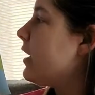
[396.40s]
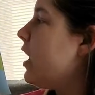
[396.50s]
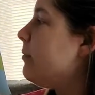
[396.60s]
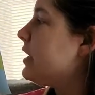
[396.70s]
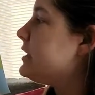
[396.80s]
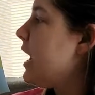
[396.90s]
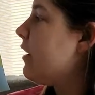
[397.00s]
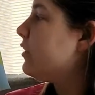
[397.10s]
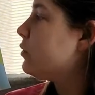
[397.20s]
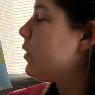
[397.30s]
coming
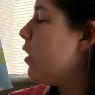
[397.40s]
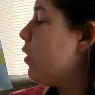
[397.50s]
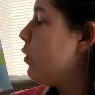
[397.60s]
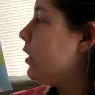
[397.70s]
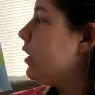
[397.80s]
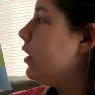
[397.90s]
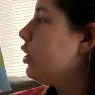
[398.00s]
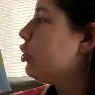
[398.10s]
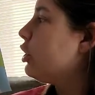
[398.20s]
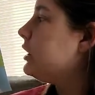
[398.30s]
down the road?
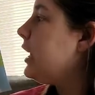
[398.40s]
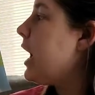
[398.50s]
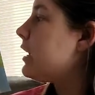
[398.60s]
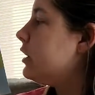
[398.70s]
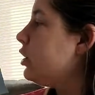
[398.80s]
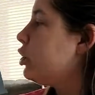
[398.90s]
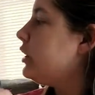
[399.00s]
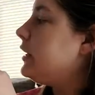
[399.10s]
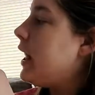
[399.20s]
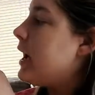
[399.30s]
Good luck, good
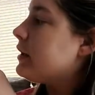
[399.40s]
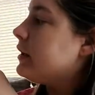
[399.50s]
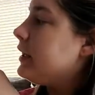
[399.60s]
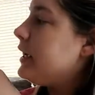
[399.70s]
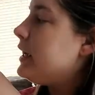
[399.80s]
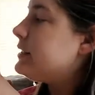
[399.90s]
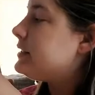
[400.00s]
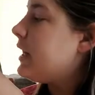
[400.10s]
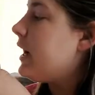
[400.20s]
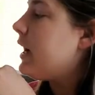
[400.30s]
luck,
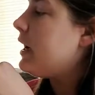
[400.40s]
it's a